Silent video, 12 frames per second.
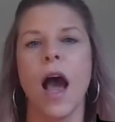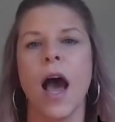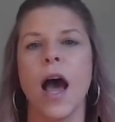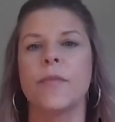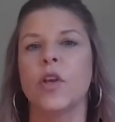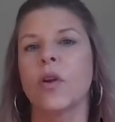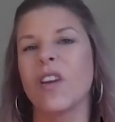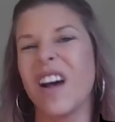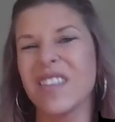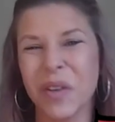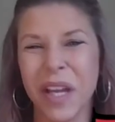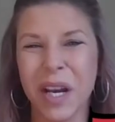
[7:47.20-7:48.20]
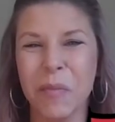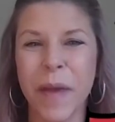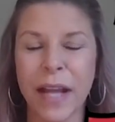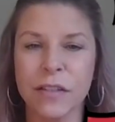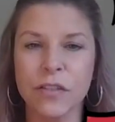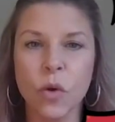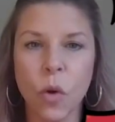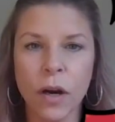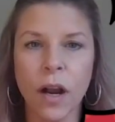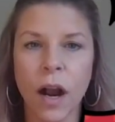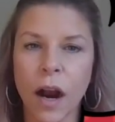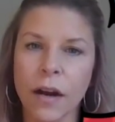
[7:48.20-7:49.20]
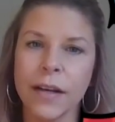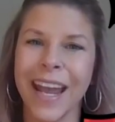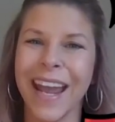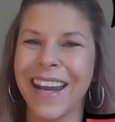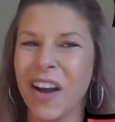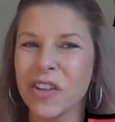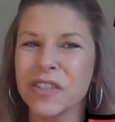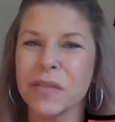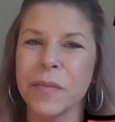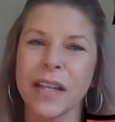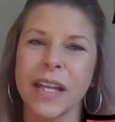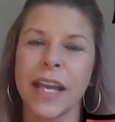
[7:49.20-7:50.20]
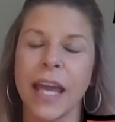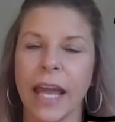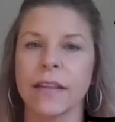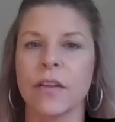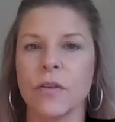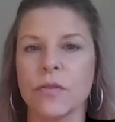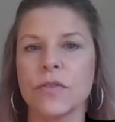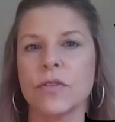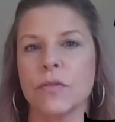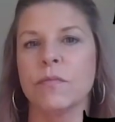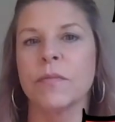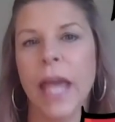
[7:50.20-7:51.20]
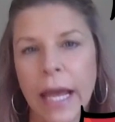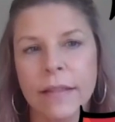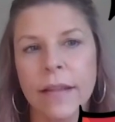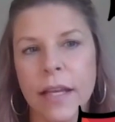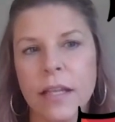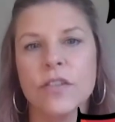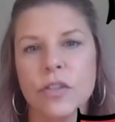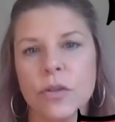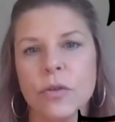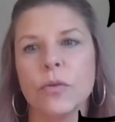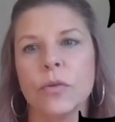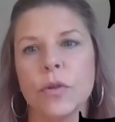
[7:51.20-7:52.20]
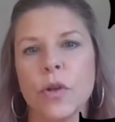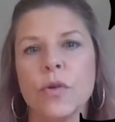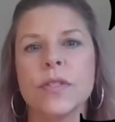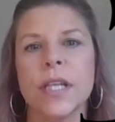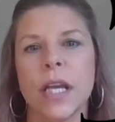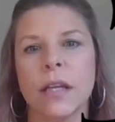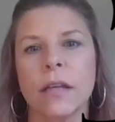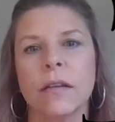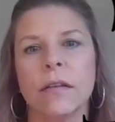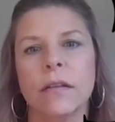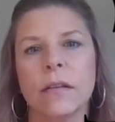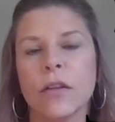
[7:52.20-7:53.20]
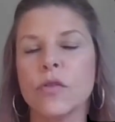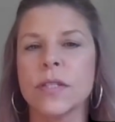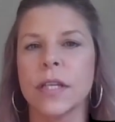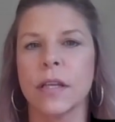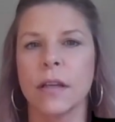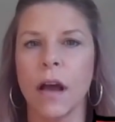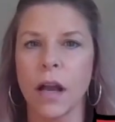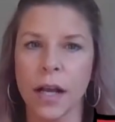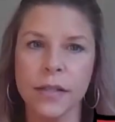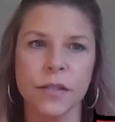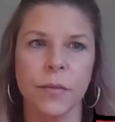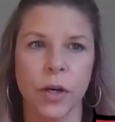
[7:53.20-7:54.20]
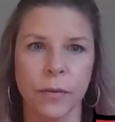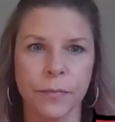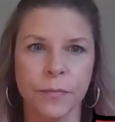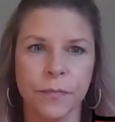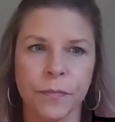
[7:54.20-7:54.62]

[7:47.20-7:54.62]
You can also get a bad scorecard, and ultimately can lead to losing a customer.